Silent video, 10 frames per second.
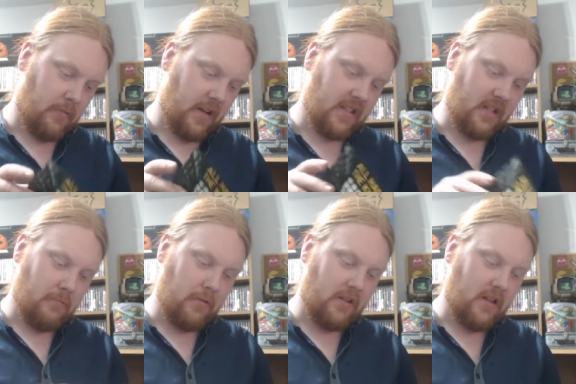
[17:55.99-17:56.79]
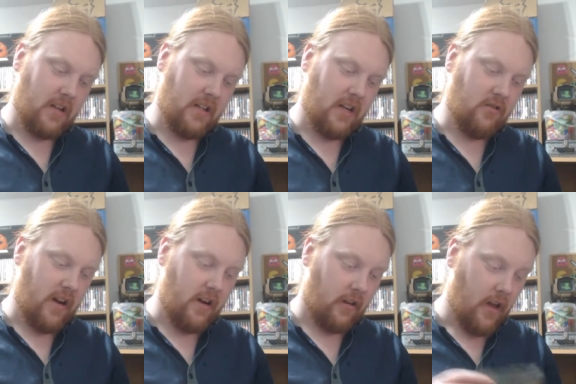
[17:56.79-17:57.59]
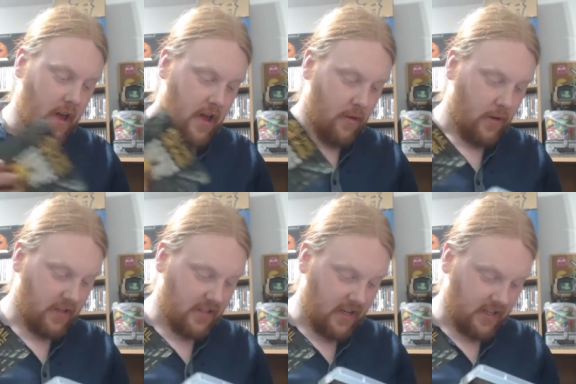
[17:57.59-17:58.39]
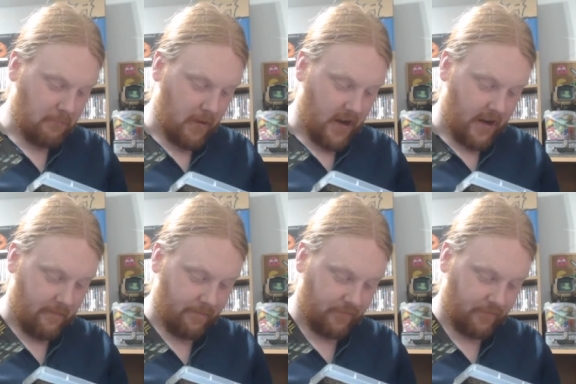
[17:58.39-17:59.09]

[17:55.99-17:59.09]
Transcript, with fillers: PlayStation Plus 30-day trial. When does it expire?